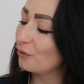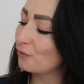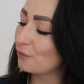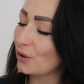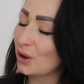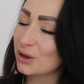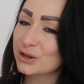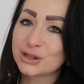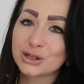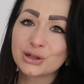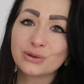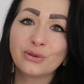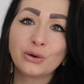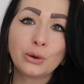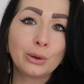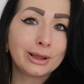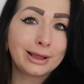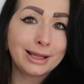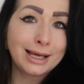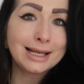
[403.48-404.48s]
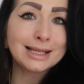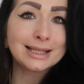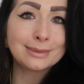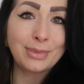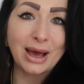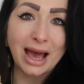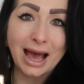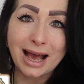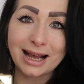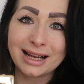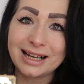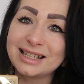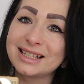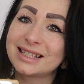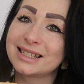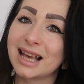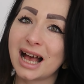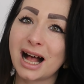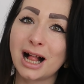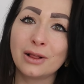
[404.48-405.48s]
First of all, this bag
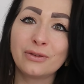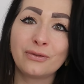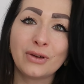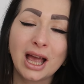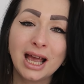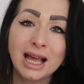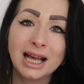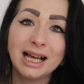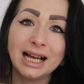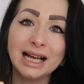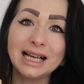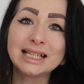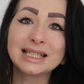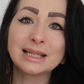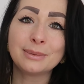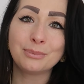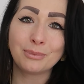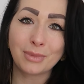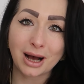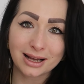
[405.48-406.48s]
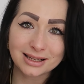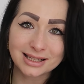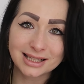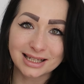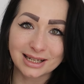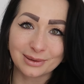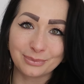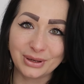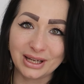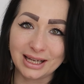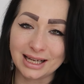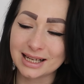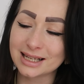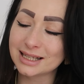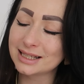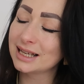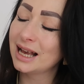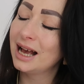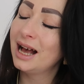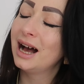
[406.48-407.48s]
itself is a
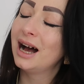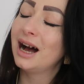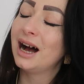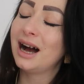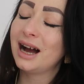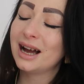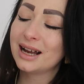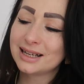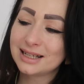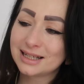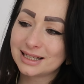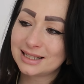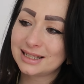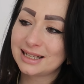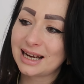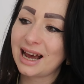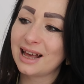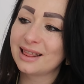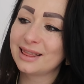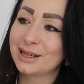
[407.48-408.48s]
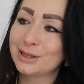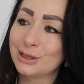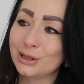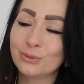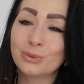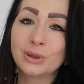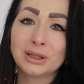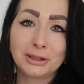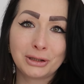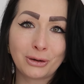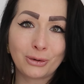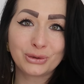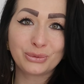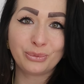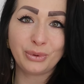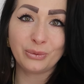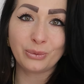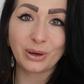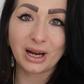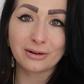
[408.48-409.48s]
masterpiece. I understand that you will not
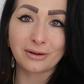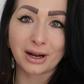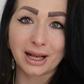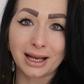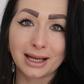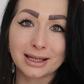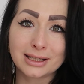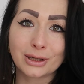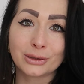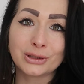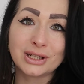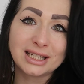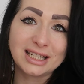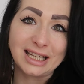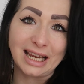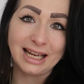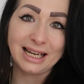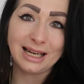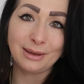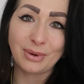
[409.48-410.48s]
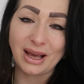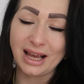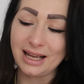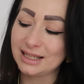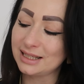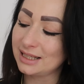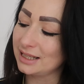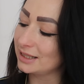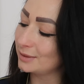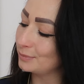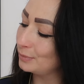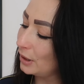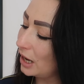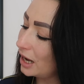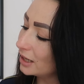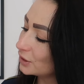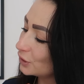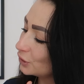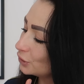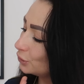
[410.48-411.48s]
be wearing it on a daily basis,
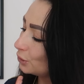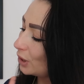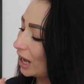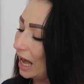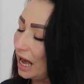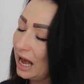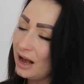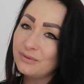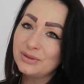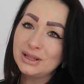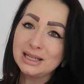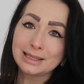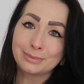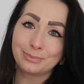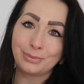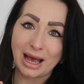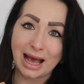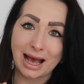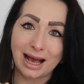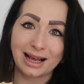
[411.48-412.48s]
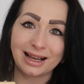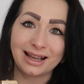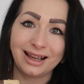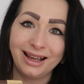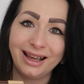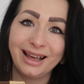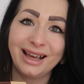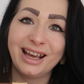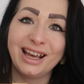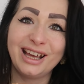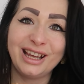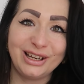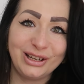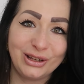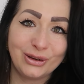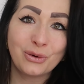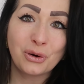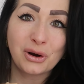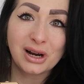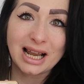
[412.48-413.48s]
but to have this bag in
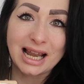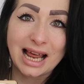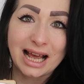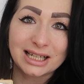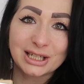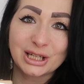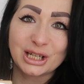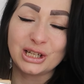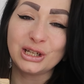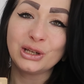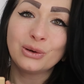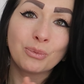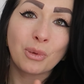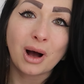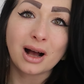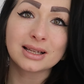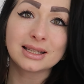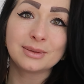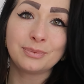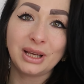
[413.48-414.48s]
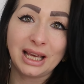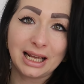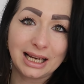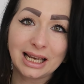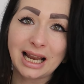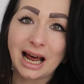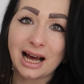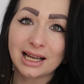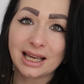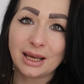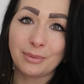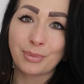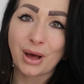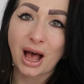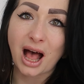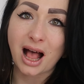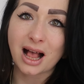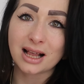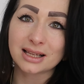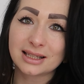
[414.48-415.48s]
your collection, you must be a lucky
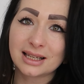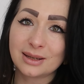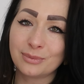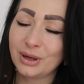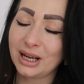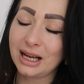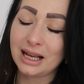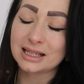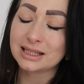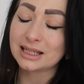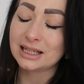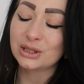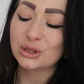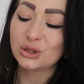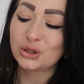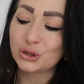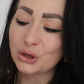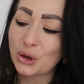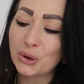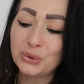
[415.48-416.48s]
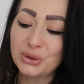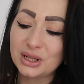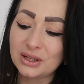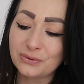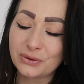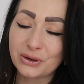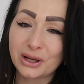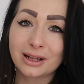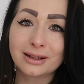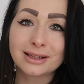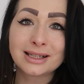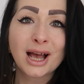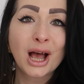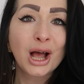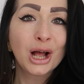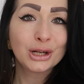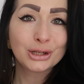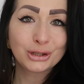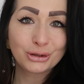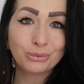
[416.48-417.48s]
person, because it's so difficult
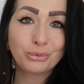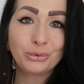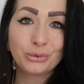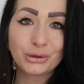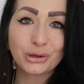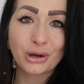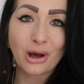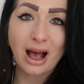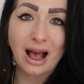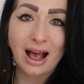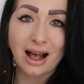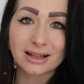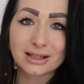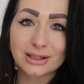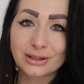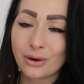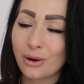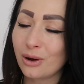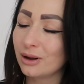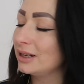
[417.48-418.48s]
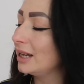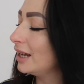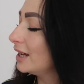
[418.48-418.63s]
to put your hands on